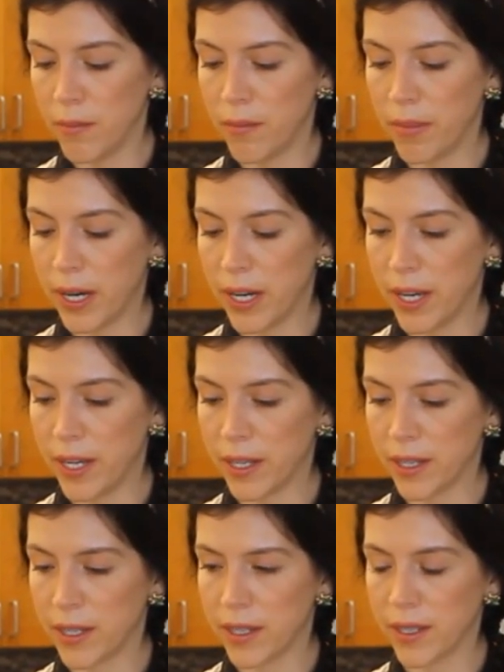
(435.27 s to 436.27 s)
but
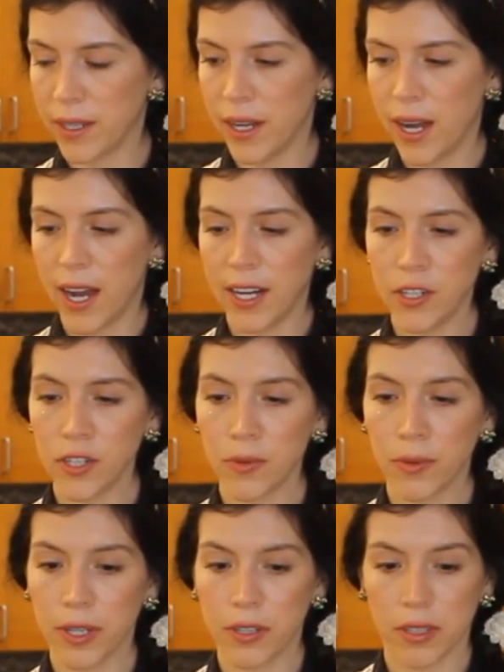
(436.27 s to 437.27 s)
I just
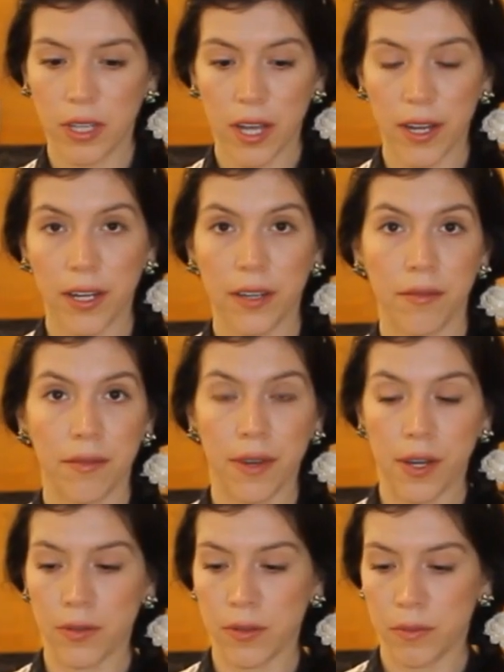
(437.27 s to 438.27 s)
went online and
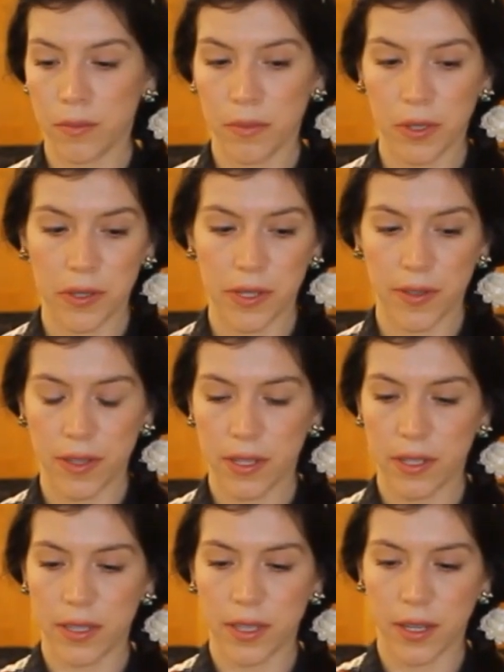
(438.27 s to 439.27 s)
found most of
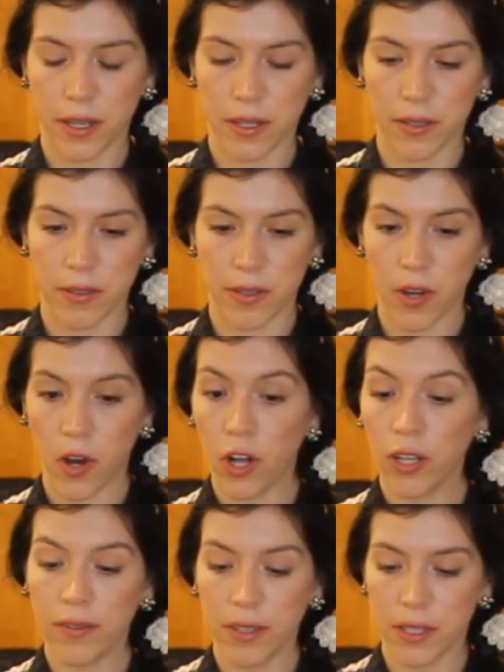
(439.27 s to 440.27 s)
these things,
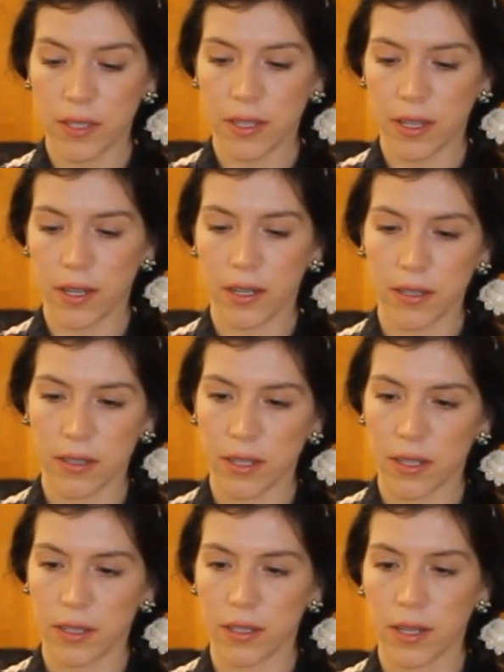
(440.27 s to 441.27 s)
all of these things
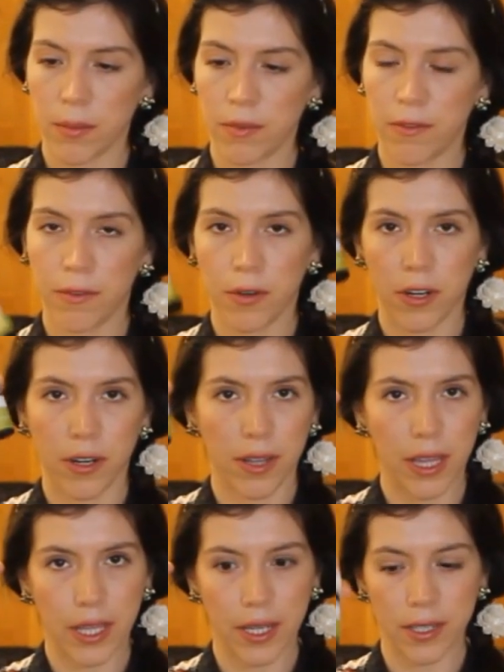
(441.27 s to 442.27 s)
except for
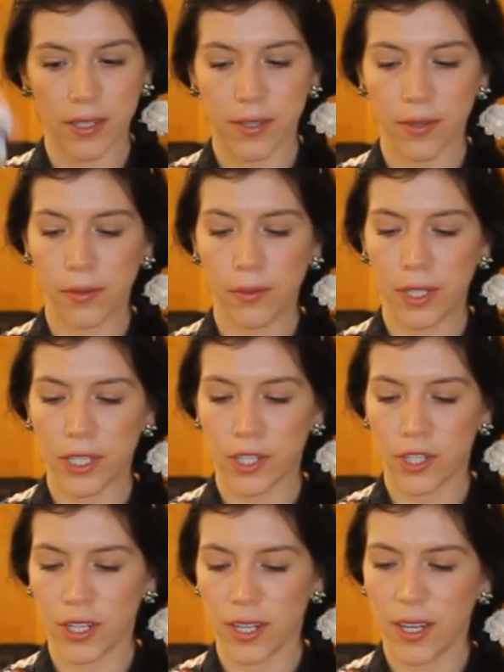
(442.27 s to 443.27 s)
this, which
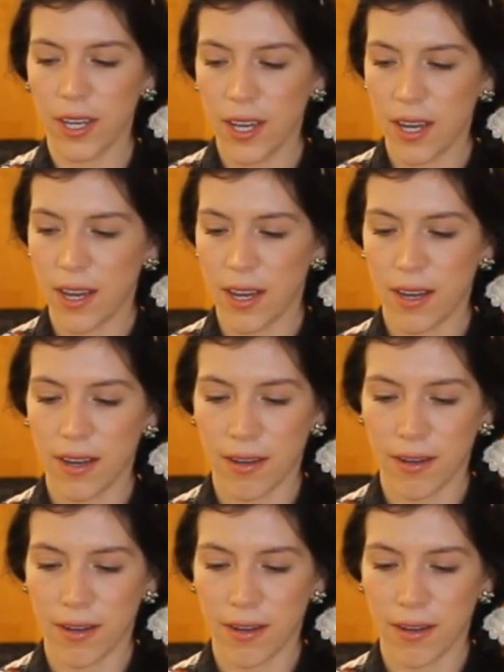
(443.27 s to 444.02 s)
I